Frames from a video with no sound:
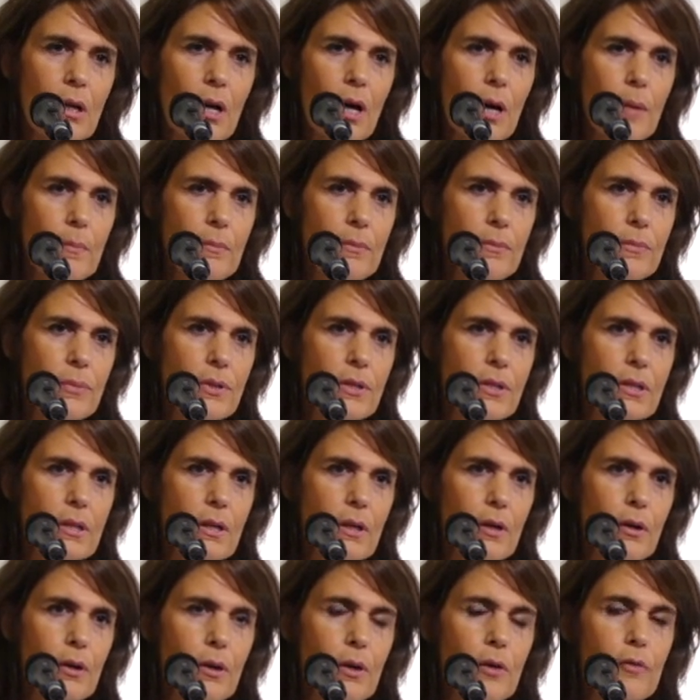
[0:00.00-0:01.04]
comes
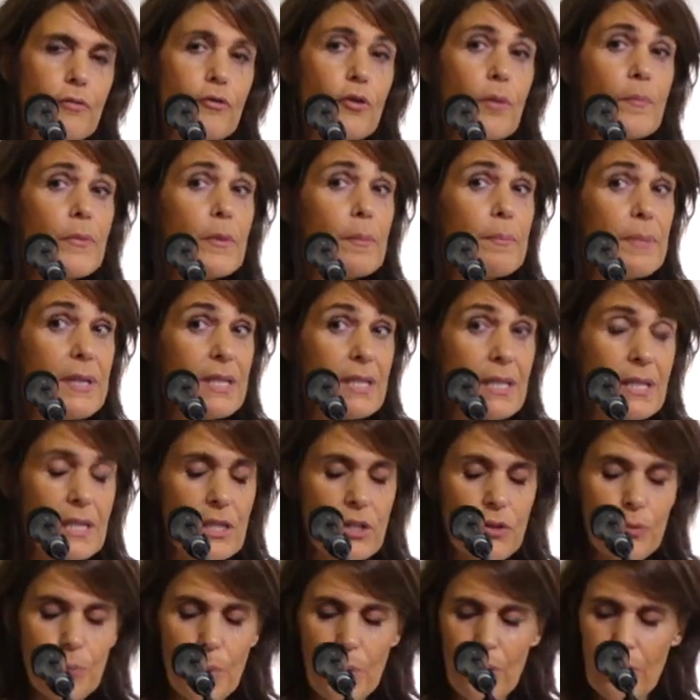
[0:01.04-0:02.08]
from the
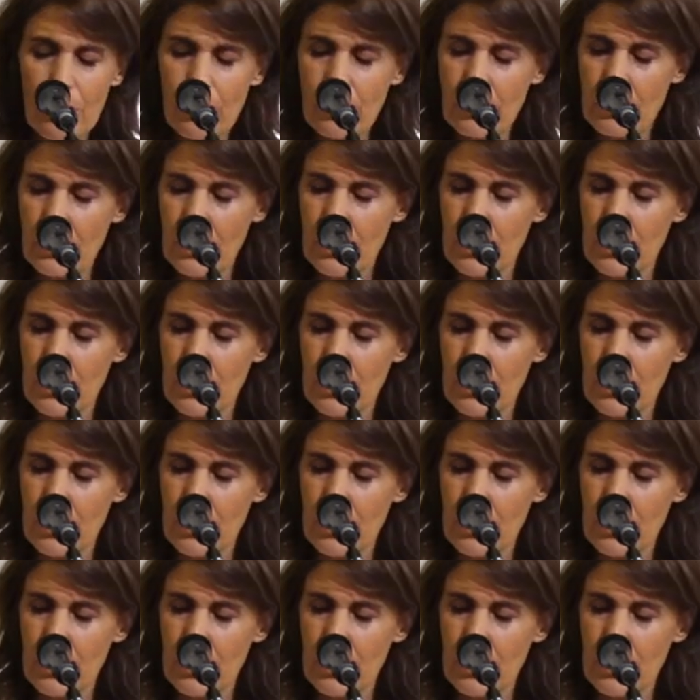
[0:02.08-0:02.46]
business world.